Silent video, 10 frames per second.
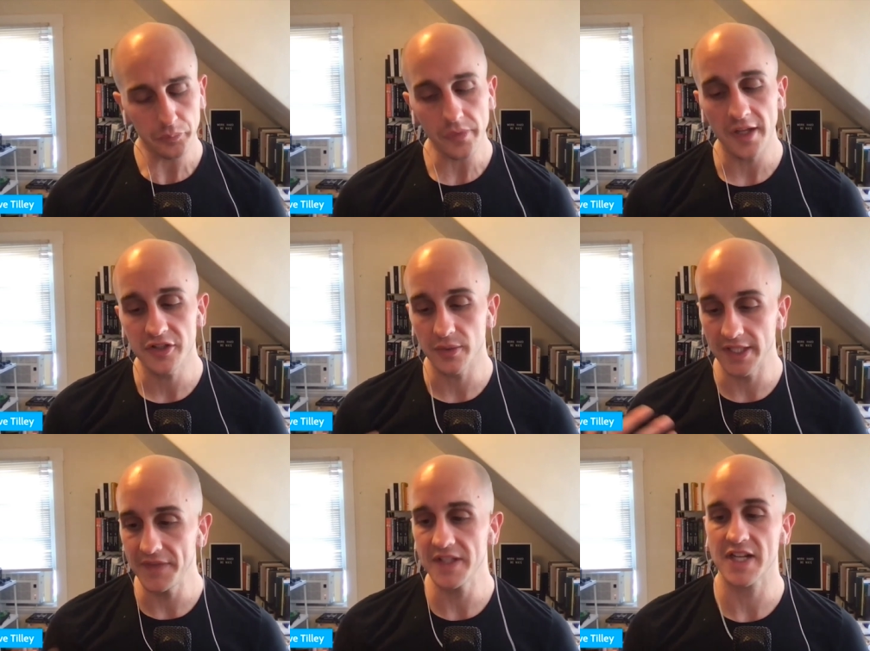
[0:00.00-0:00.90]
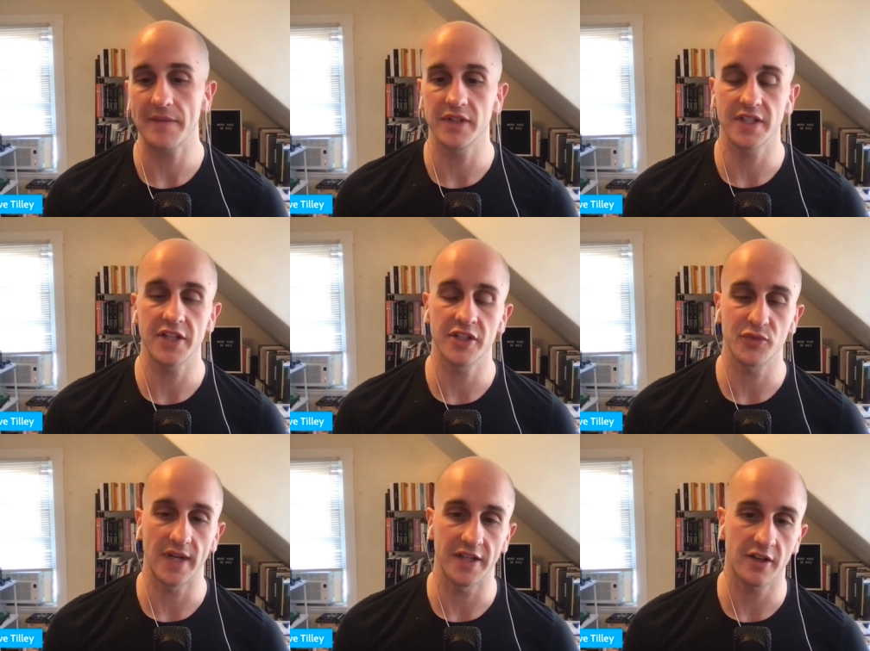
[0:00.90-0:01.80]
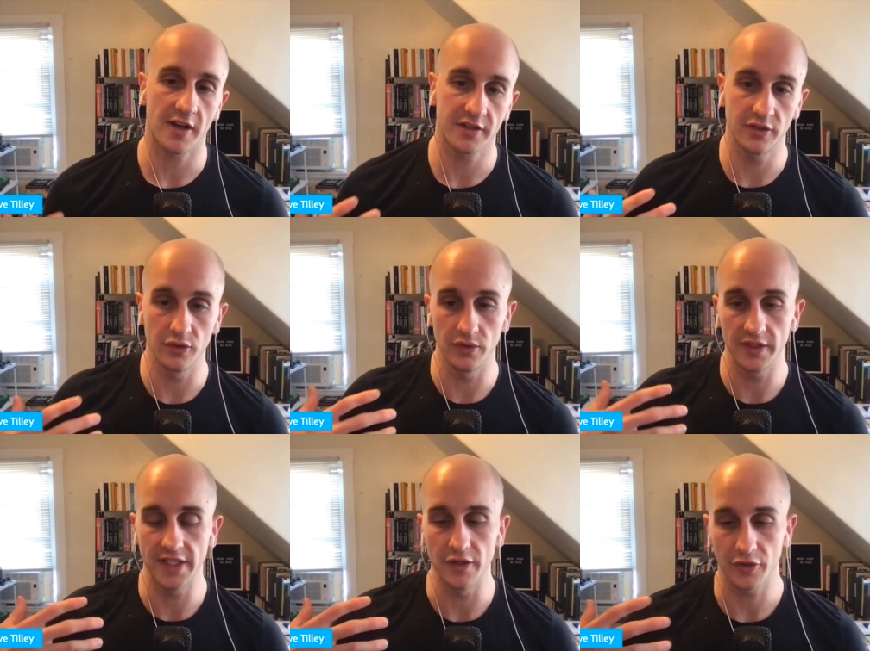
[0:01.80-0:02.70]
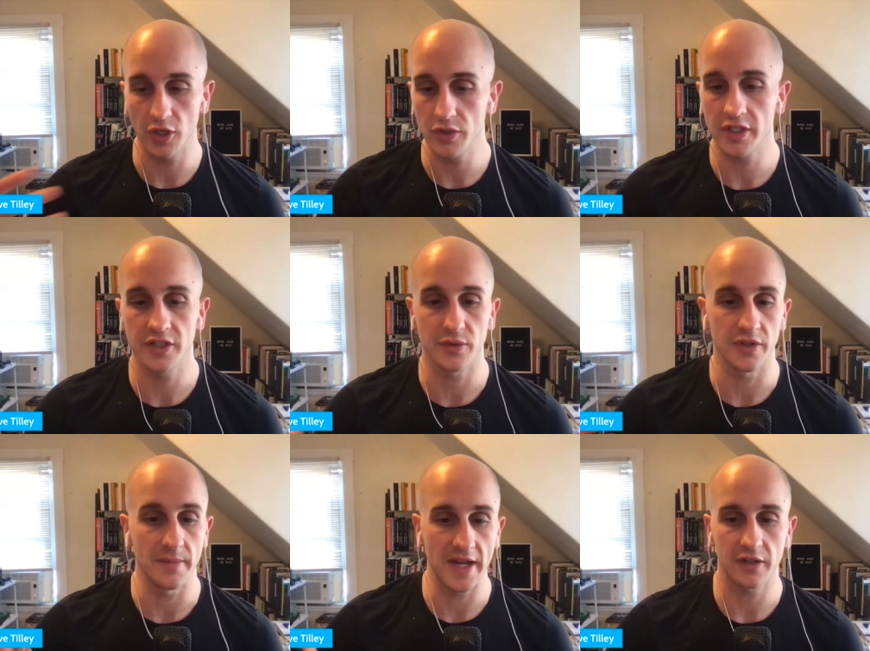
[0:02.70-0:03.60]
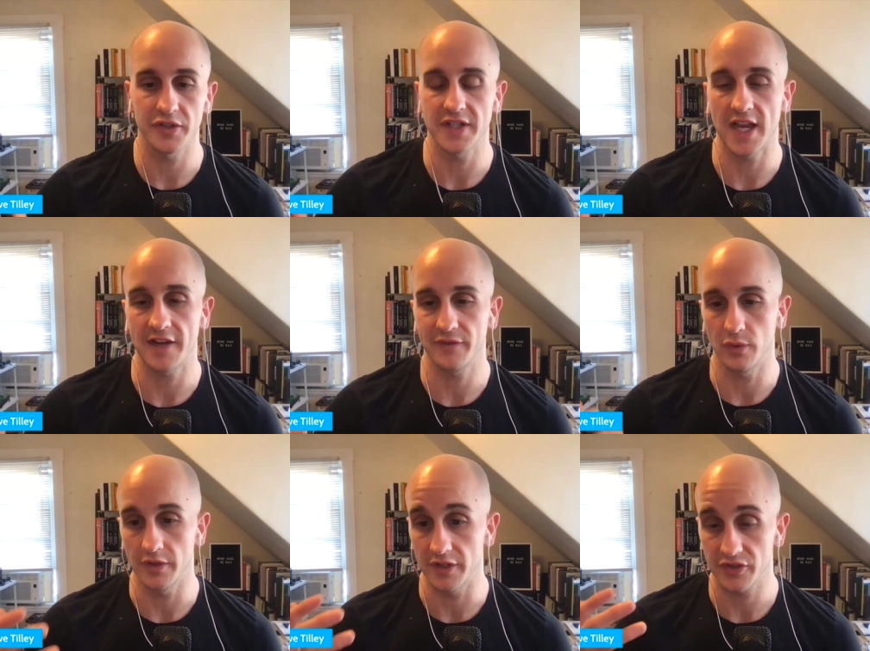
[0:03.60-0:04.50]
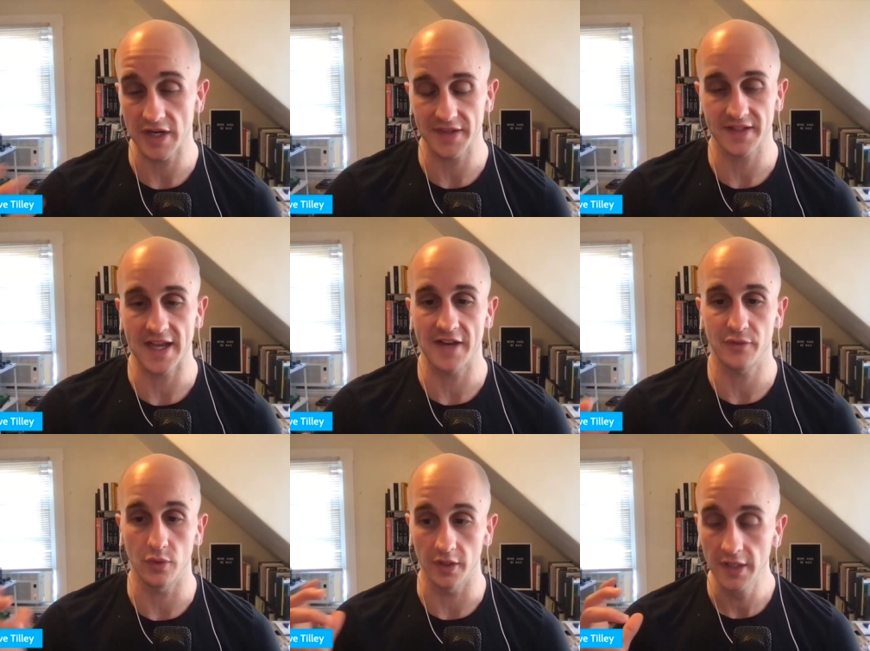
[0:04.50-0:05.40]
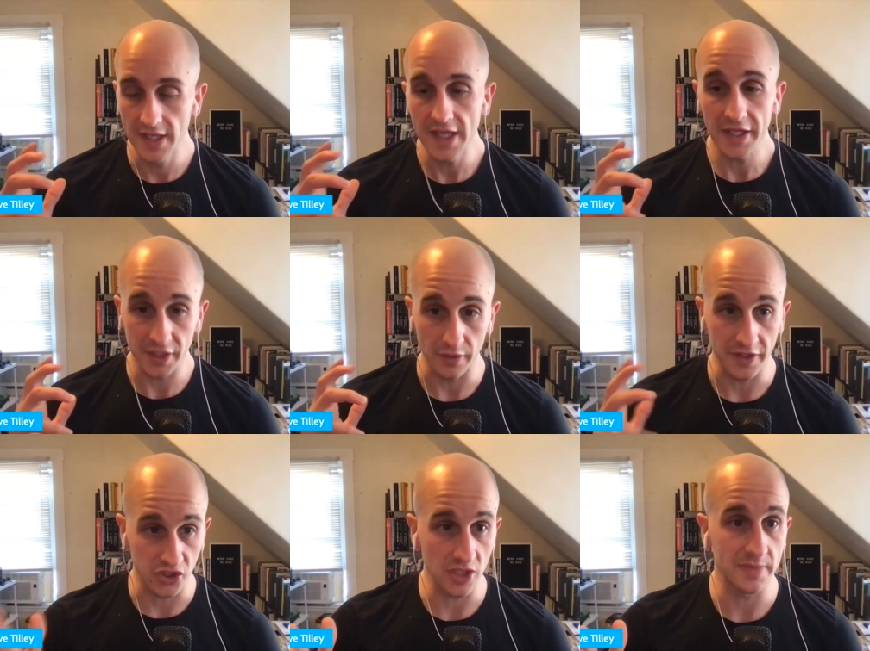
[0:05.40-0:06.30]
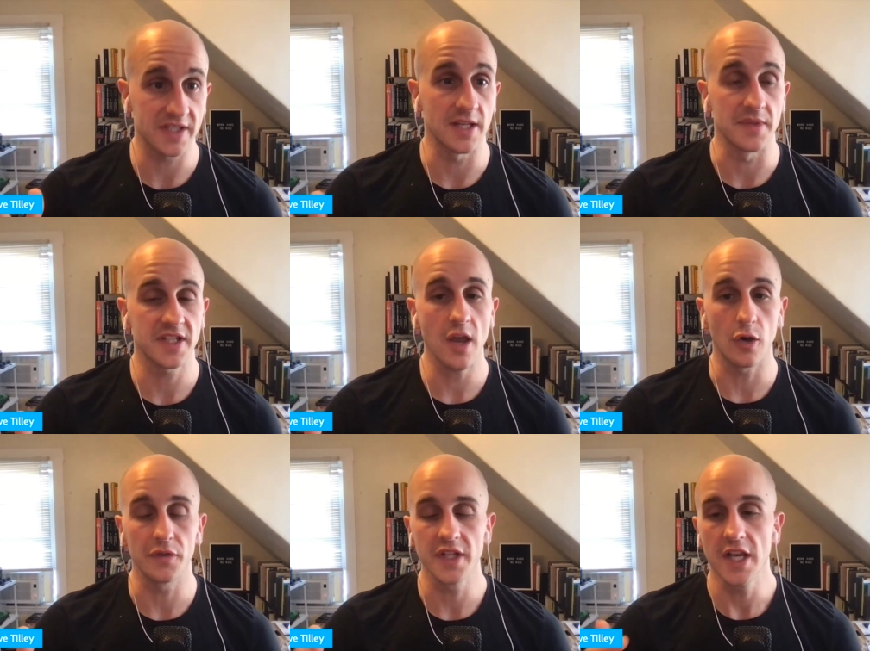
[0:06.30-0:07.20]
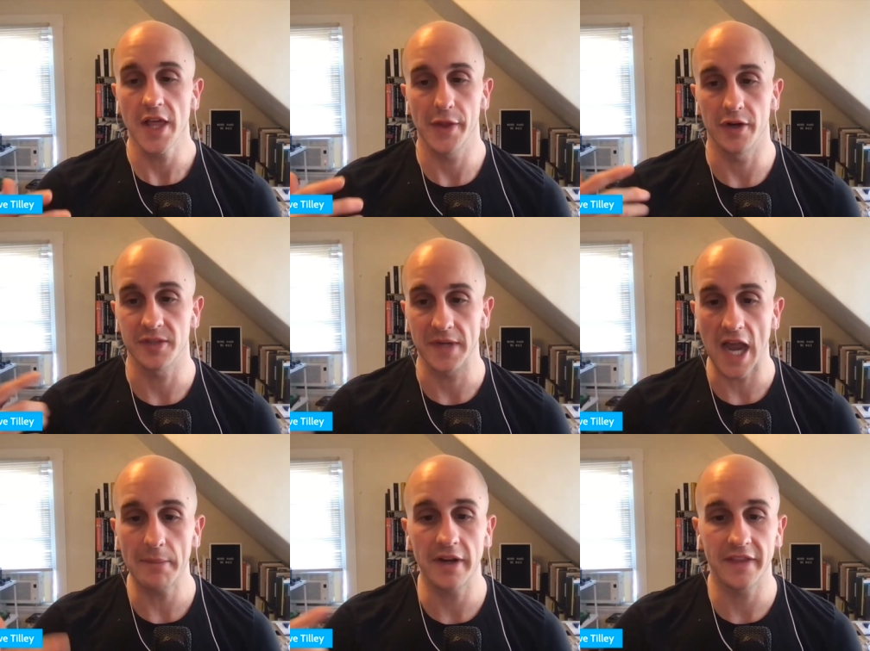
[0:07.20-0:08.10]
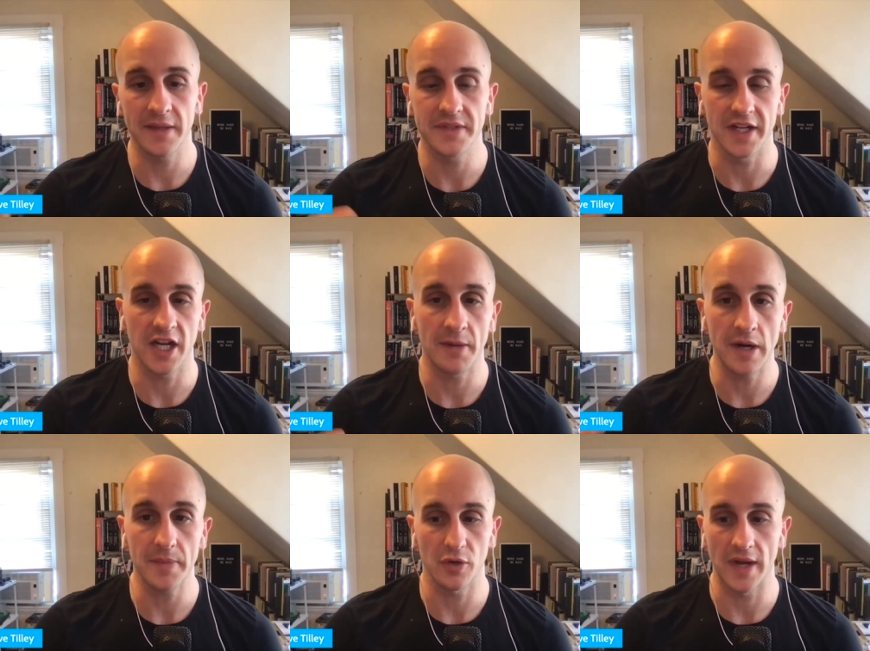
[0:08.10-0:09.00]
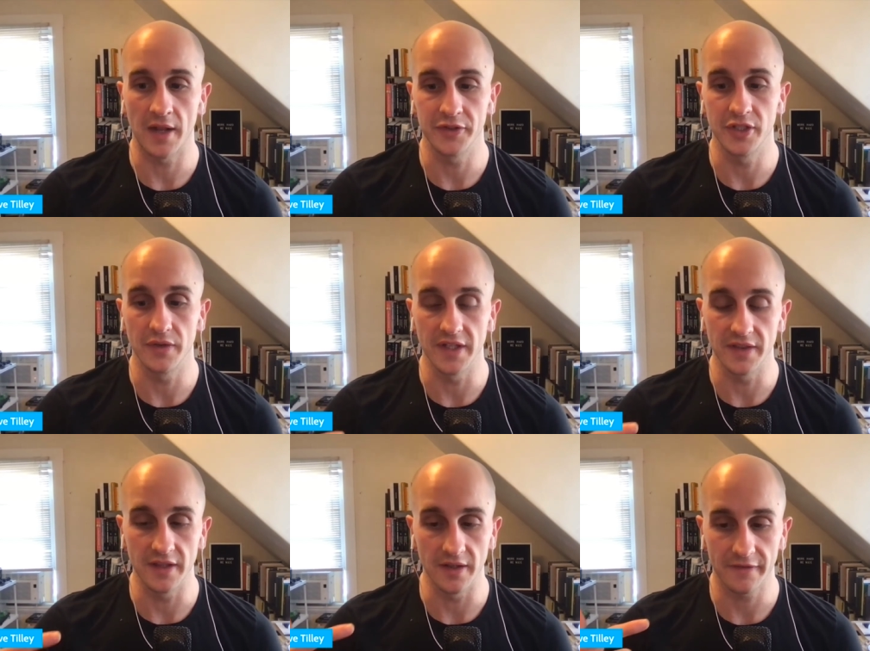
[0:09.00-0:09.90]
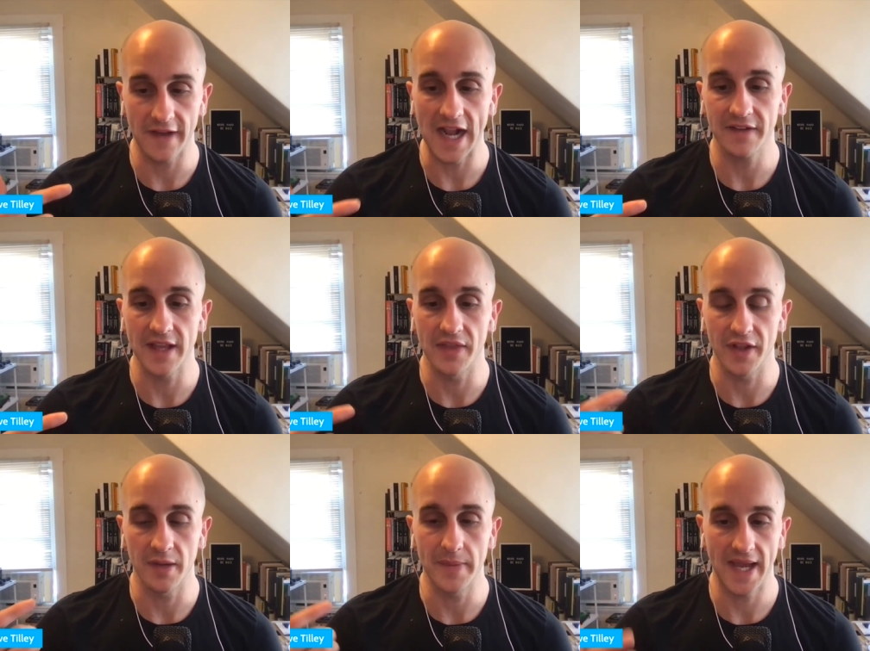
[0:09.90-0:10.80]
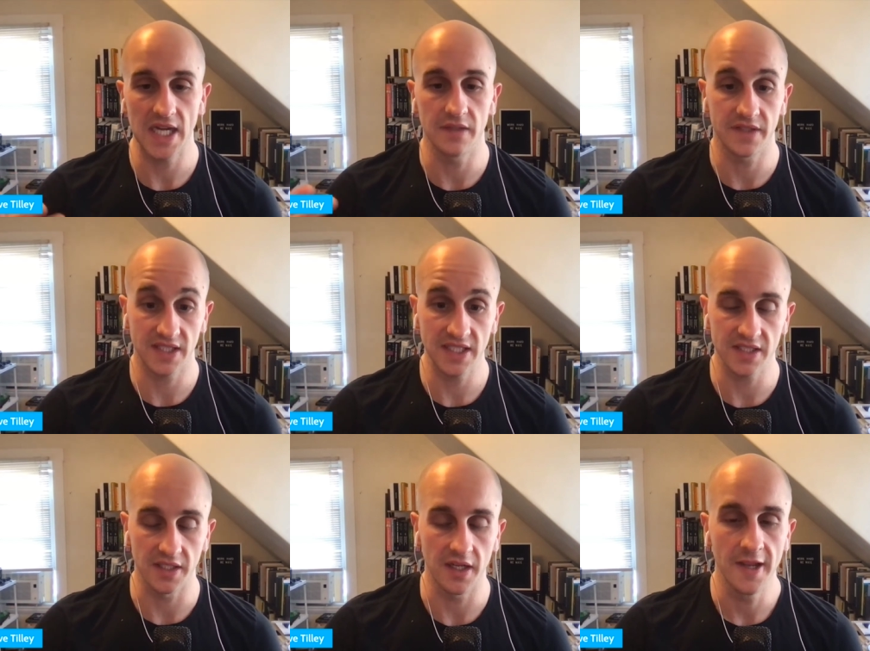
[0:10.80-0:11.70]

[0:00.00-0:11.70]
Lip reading: And so in these conversations, when I talk to either coaches or the medical staff or the strength staff or, the gymnasts themselves, there are some common themes that come up around, the fact that the competitive season